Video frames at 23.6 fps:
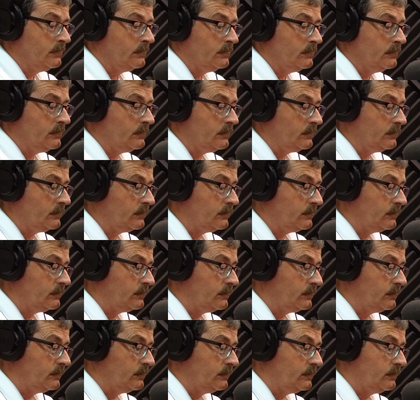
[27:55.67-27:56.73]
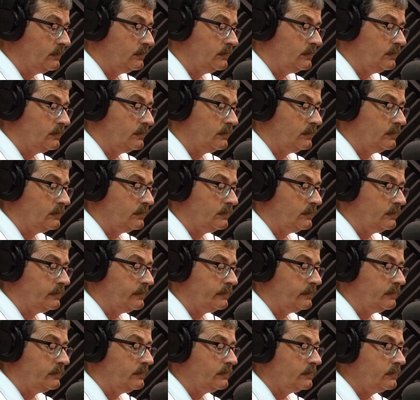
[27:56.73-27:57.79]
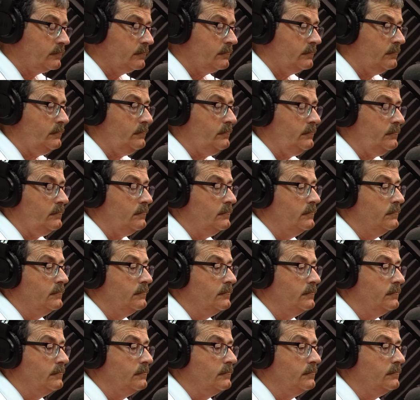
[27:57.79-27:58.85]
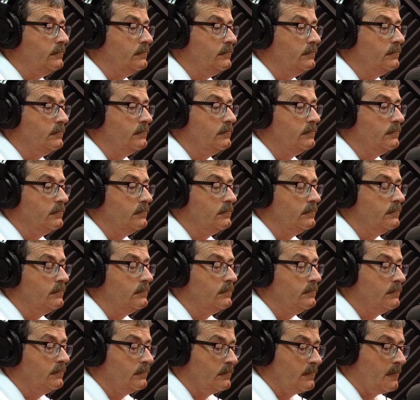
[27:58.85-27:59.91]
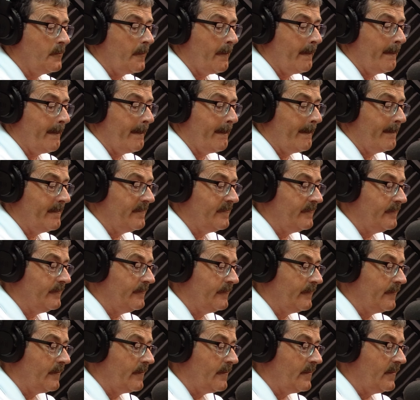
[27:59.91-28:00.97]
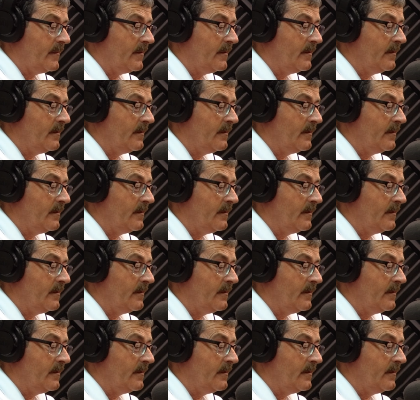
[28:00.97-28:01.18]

[no speech]